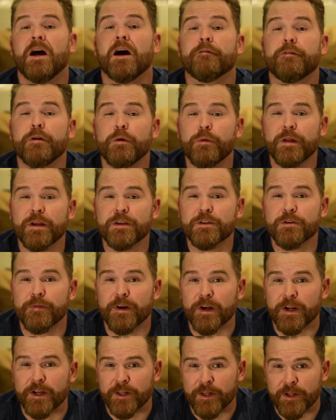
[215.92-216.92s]
A few things are
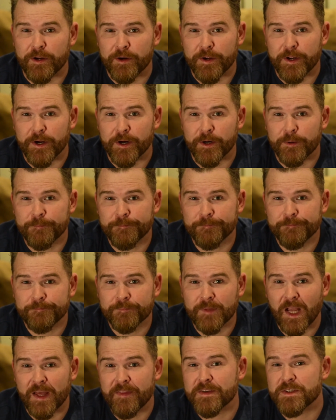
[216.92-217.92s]
very clear here.
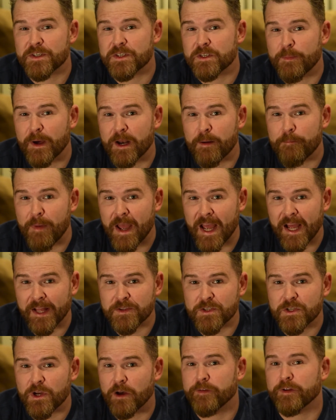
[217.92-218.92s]
This is about a man
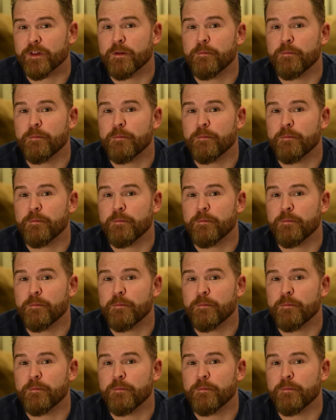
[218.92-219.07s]
solving